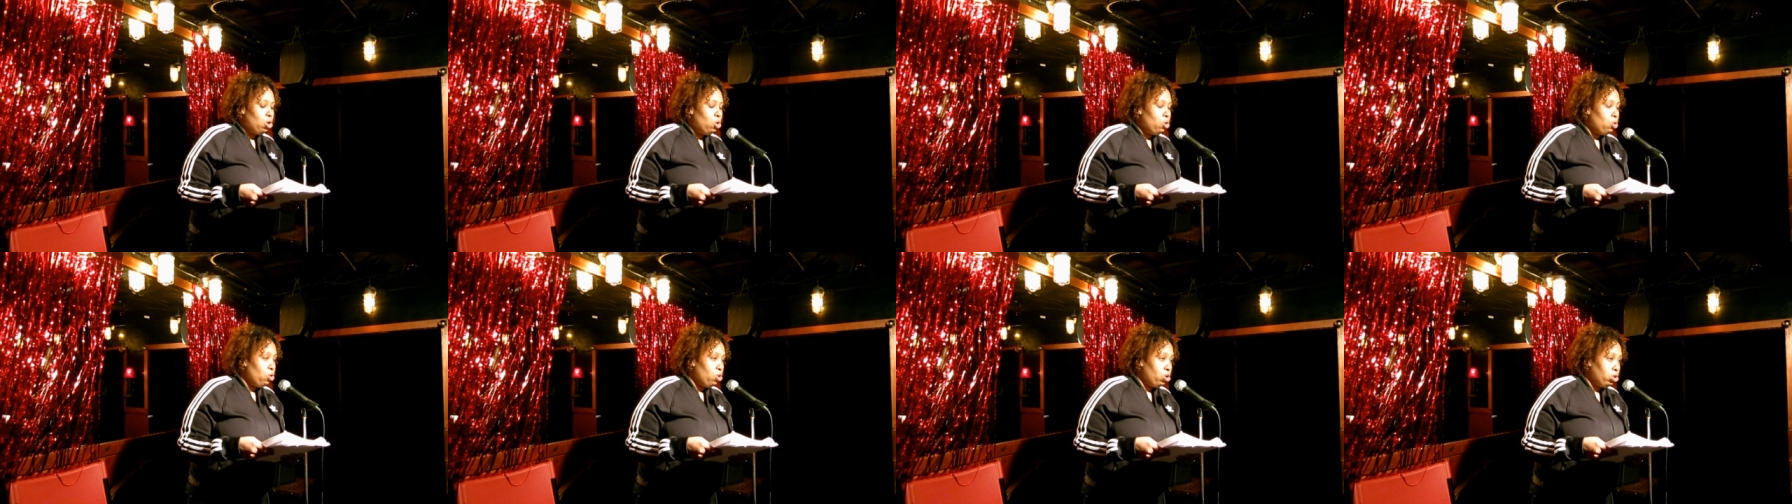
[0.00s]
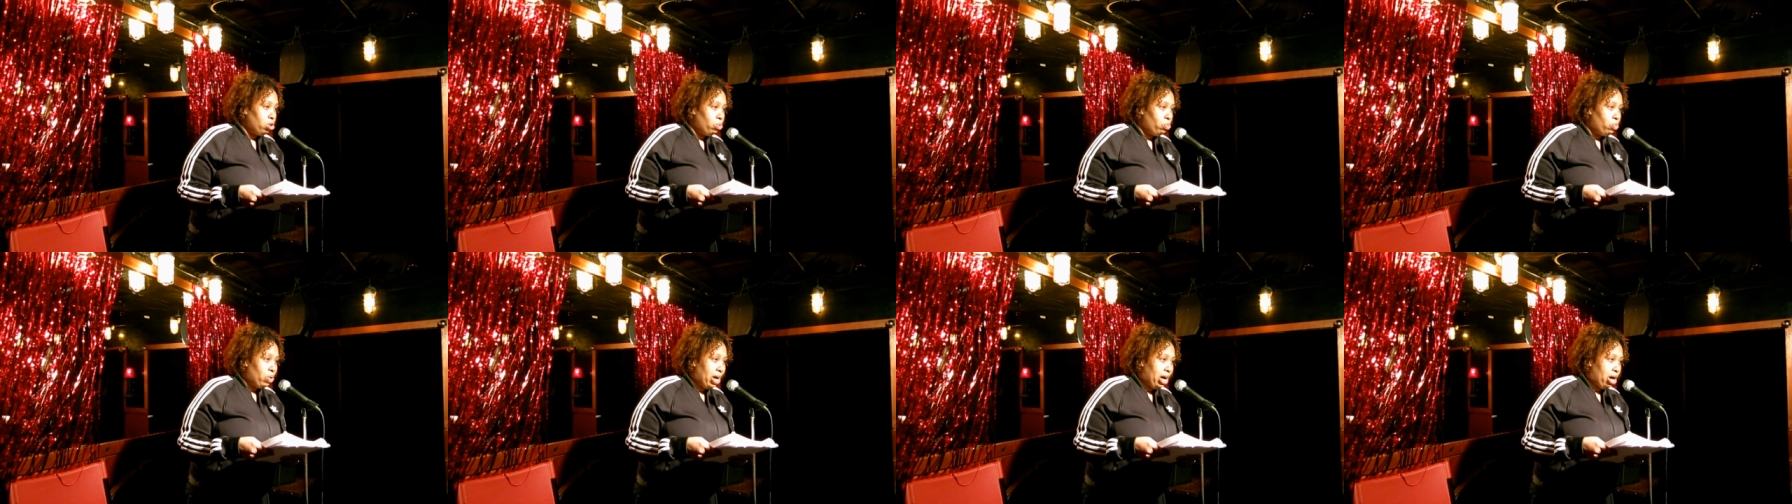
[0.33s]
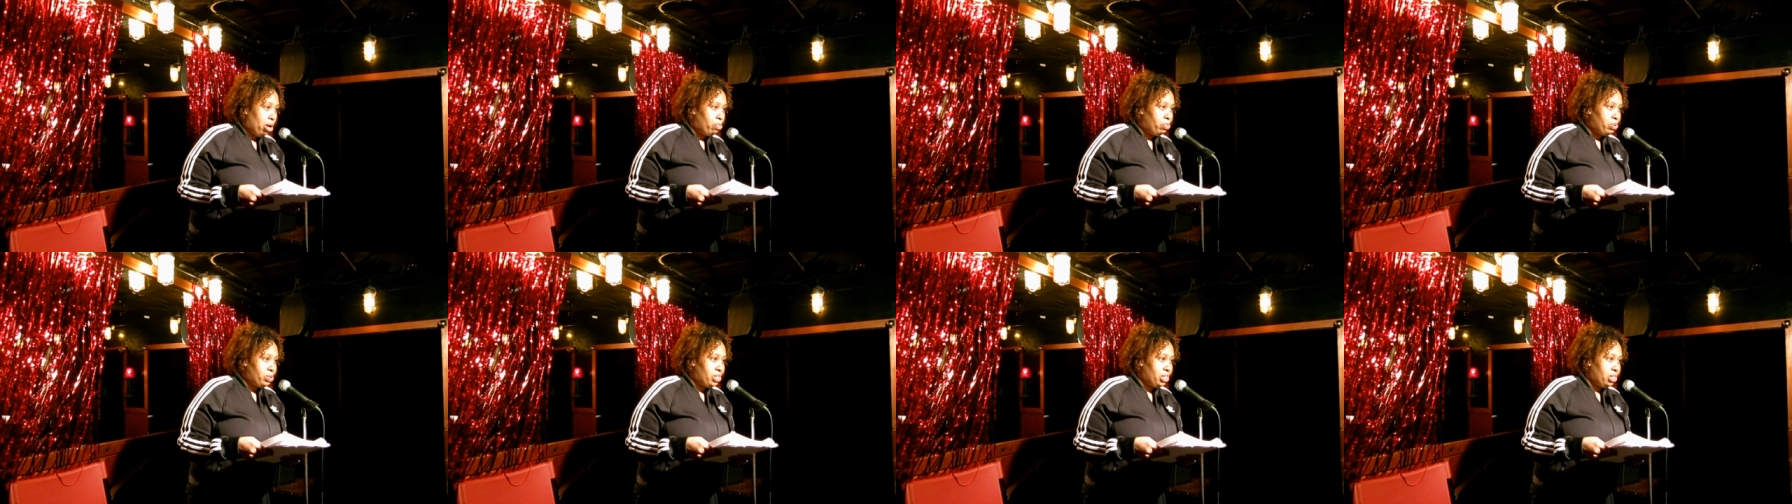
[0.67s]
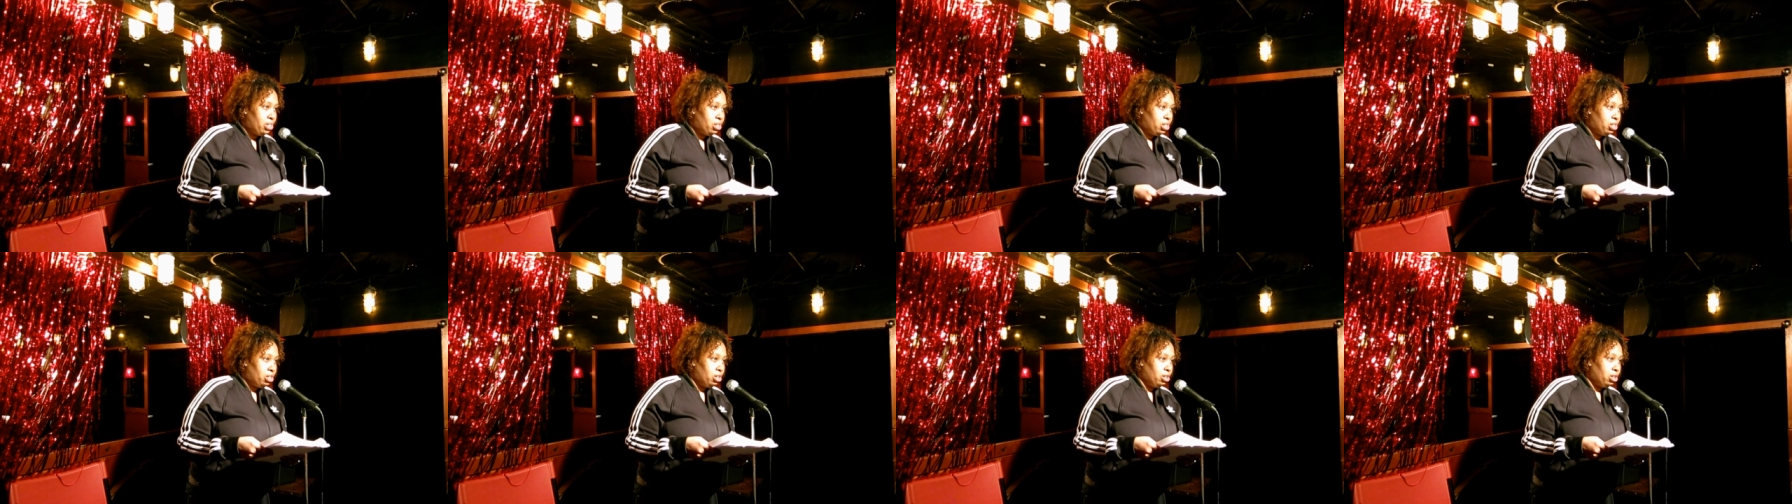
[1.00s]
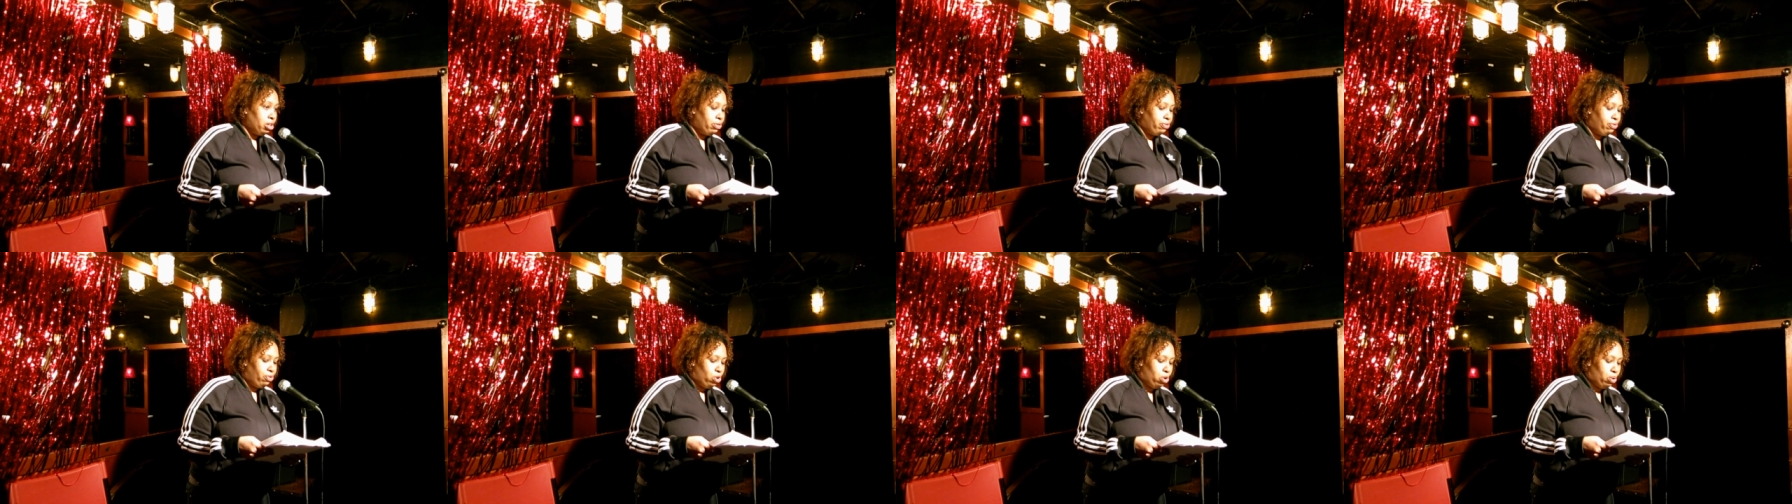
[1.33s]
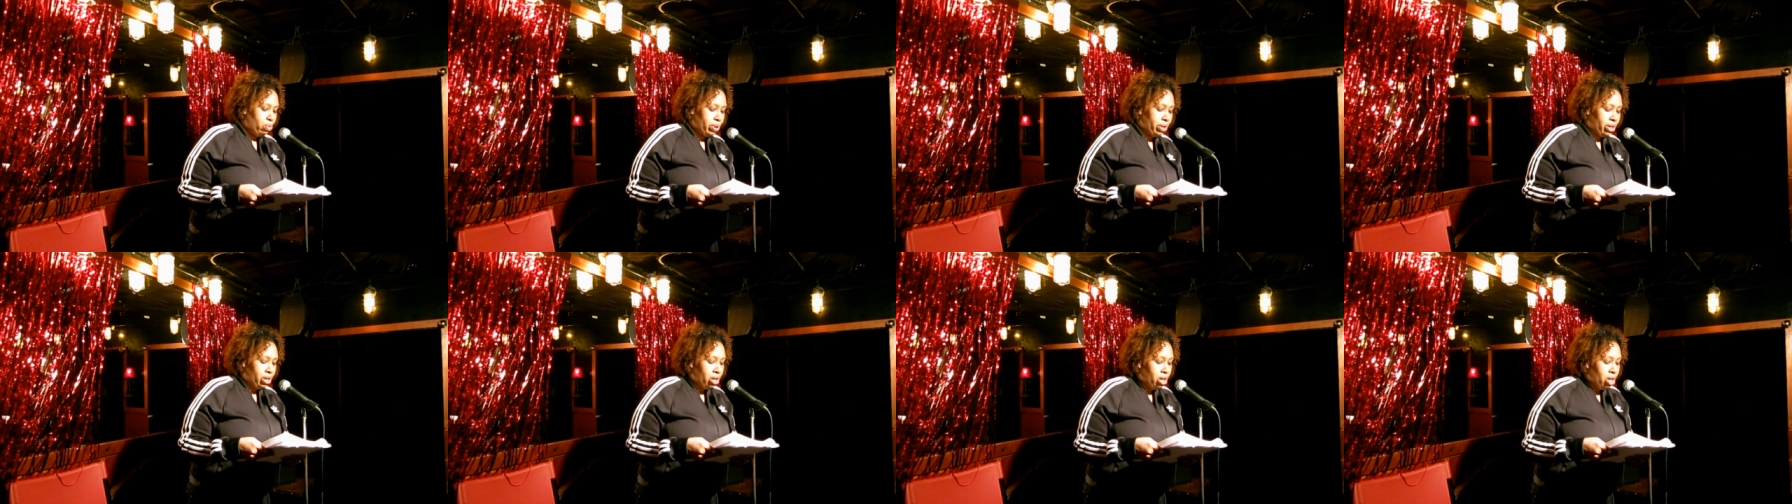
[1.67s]
all the while pretending to look
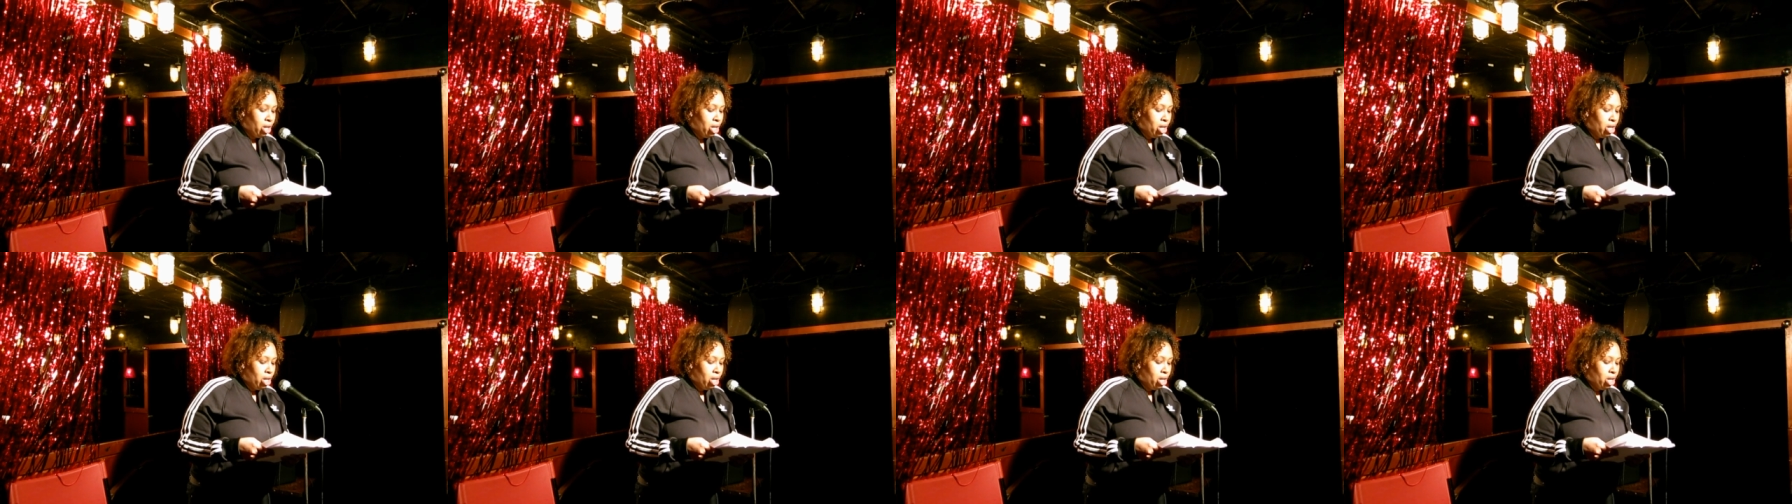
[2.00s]
forward,